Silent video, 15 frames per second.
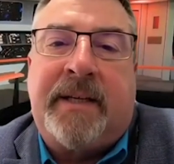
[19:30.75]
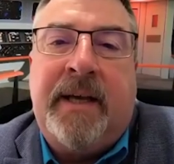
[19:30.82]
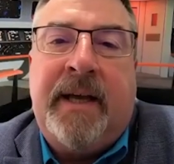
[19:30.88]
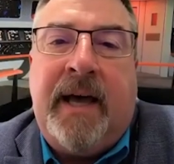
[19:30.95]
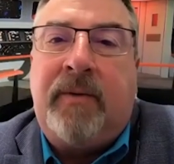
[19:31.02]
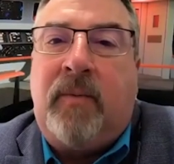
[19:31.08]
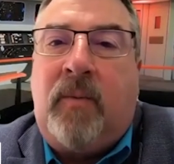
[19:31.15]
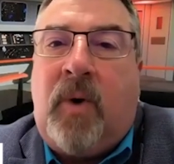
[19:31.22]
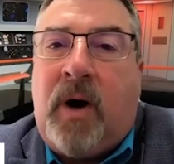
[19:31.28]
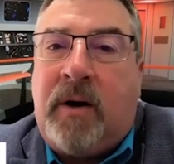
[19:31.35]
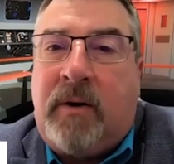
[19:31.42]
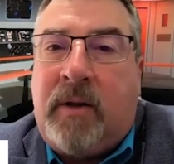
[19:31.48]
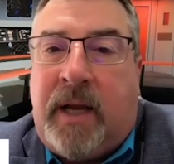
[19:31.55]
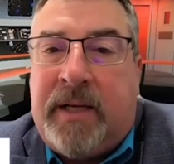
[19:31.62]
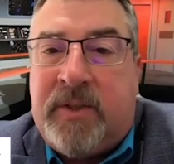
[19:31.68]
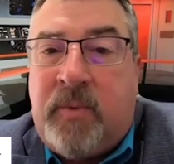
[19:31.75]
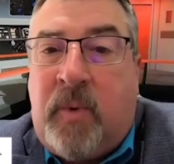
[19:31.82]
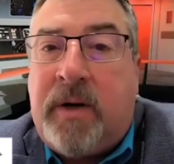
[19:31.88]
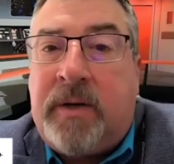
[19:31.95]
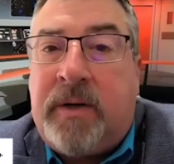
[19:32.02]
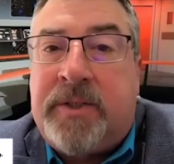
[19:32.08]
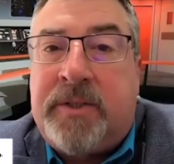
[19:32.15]
and water lines, water
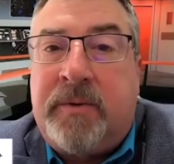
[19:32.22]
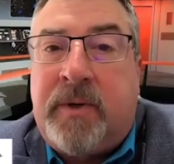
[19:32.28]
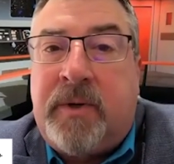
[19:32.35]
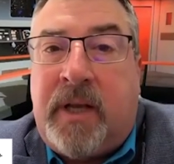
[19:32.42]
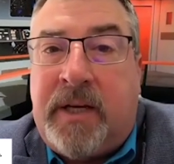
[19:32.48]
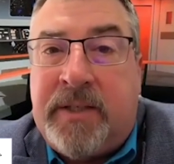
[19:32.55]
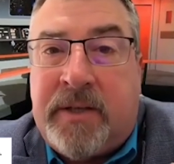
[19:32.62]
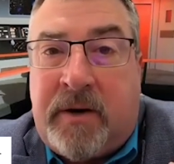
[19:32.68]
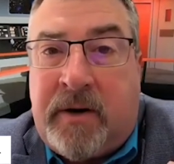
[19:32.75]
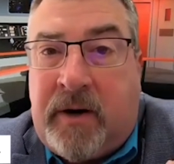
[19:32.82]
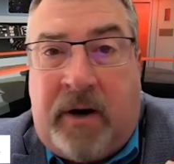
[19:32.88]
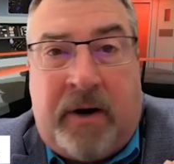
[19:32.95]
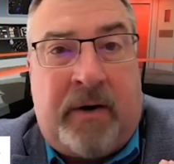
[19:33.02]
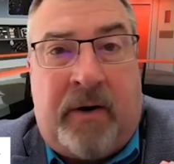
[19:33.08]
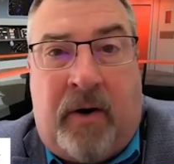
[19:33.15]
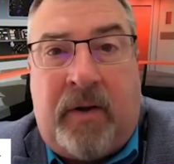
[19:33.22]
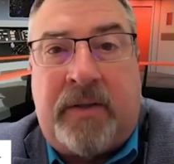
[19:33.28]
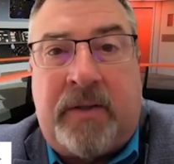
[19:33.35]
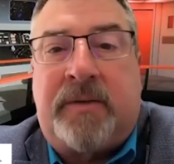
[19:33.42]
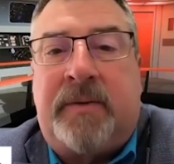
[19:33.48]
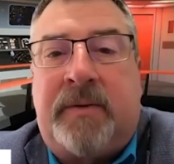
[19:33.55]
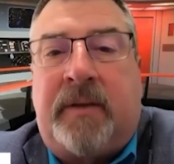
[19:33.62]
and sewer lines are are
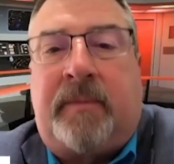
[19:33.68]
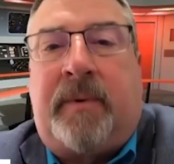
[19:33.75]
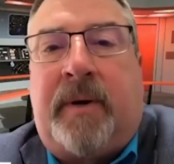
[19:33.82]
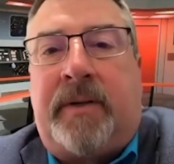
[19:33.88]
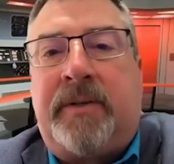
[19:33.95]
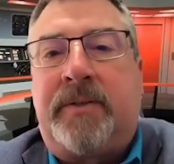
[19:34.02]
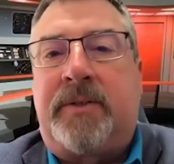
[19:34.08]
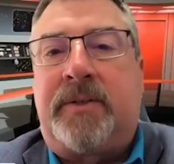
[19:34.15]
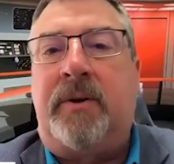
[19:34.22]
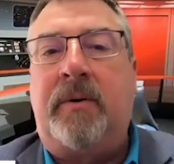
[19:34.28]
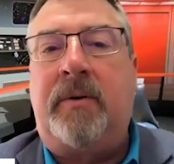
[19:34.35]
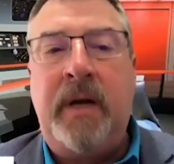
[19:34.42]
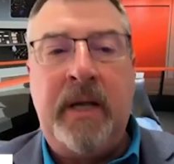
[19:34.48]
also another one of those. So